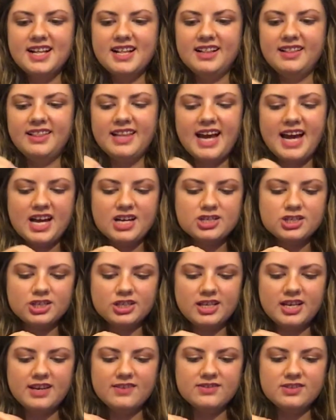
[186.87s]
Lash
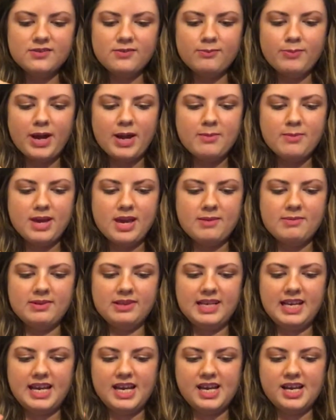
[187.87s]
Lift by
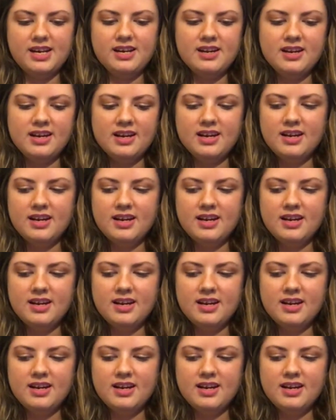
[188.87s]
Maybelline.